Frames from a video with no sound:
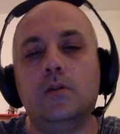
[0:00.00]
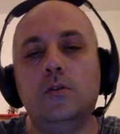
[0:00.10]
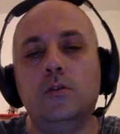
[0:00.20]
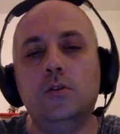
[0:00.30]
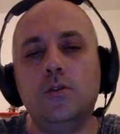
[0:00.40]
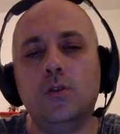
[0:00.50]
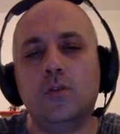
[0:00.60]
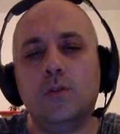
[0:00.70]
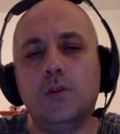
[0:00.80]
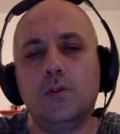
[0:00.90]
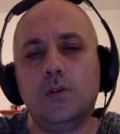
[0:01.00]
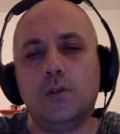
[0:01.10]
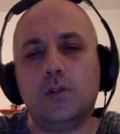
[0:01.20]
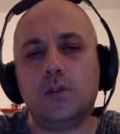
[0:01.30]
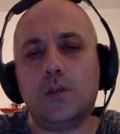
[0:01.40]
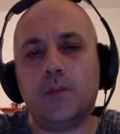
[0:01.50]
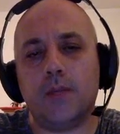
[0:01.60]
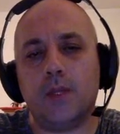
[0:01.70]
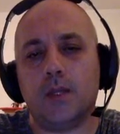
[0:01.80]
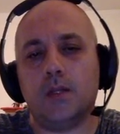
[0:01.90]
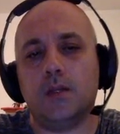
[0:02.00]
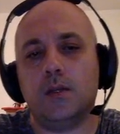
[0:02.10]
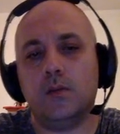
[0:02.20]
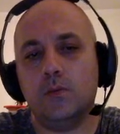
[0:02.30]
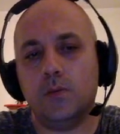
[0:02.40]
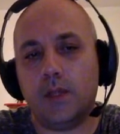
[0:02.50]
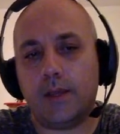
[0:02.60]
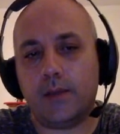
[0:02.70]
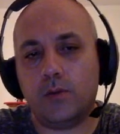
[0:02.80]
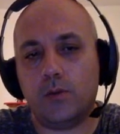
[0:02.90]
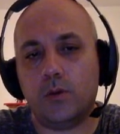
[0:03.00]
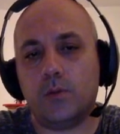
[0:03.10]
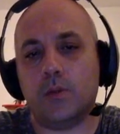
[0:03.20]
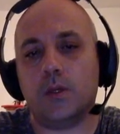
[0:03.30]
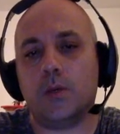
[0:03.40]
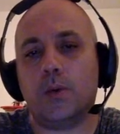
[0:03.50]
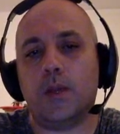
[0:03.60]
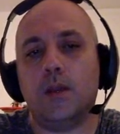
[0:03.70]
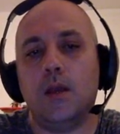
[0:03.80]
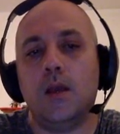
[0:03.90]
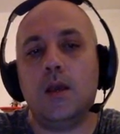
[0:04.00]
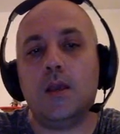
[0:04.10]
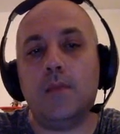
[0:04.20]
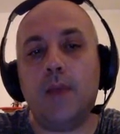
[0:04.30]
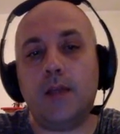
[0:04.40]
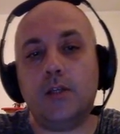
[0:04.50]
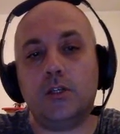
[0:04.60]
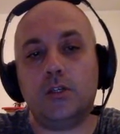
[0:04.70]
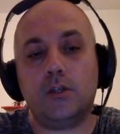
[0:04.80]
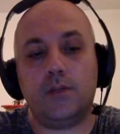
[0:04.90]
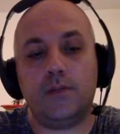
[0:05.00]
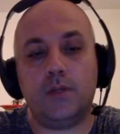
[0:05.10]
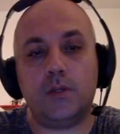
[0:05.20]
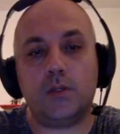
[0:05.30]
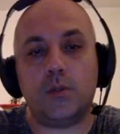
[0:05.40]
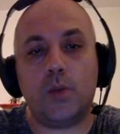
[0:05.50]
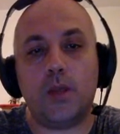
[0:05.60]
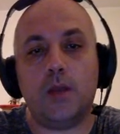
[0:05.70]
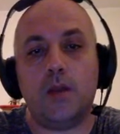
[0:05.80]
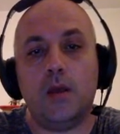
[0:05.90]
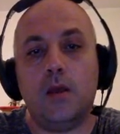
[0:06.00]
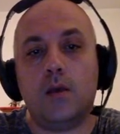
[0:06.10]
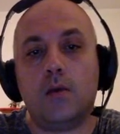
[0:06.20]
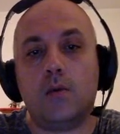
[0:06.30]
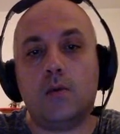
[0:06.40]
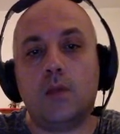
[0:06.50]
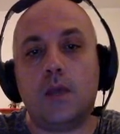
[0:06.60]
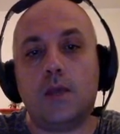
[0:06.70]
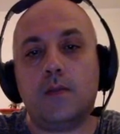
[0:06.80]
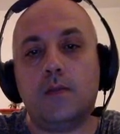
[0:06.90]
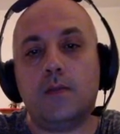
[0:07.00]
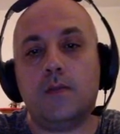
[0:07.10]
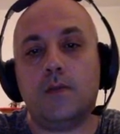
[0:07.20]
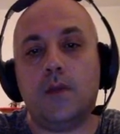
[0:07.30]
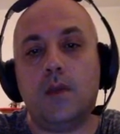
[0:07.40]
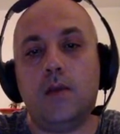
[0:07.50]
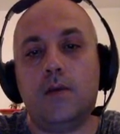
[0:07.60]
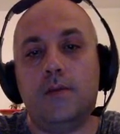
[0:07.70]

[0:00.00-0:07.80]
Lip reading: You don't want to do it immediately. You would like to do it with the queen. Imagine if this queen could get here.